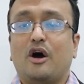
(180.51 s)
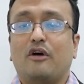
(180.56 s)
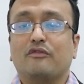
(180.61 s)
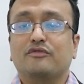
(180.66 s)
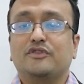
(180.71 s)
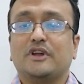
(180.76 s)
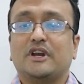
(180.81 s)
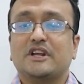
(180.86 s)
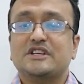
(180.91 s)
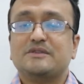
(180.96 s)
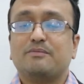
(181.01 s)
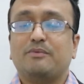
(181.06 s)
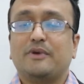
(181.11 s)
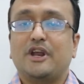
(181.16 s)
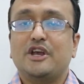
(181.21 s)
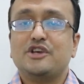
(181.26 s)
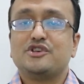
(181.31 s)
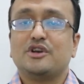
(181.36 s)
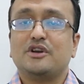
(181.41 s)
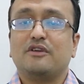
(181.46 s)
of the
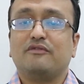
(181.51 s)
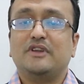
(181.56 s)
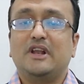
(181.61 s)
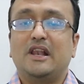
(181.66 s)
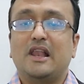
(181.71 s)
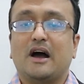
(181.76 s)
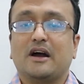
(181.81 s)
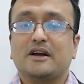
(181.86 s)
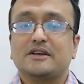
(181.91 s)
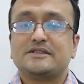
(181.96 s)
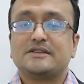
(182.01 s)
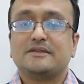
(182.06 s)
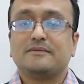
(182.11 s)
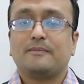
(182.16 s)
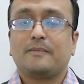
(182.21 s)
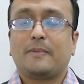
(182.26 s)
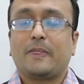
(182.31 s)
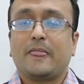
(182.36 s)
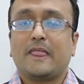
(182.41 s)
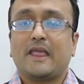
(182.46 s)
respiration of the lungs
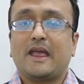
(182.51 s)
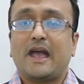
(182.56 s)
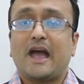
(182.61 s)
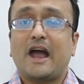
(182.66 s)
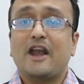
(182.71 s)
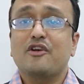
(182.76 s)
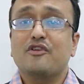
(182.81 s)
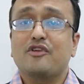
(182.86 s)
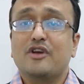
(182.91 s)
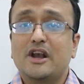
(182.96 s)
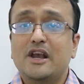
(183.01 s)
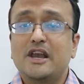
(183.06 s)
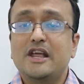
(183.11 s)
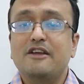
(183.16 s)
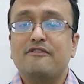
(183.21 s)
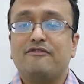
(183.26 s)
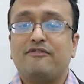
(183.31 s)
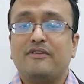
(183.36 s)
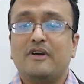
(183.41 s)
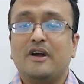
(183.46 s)
and
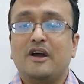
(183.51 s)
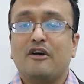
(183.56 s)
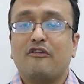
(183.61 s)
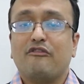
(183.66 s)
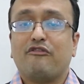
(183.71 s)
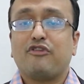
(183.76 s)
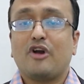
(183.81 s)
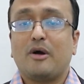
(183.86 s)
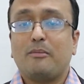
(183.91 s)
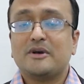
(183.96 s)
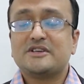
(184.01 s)
relief from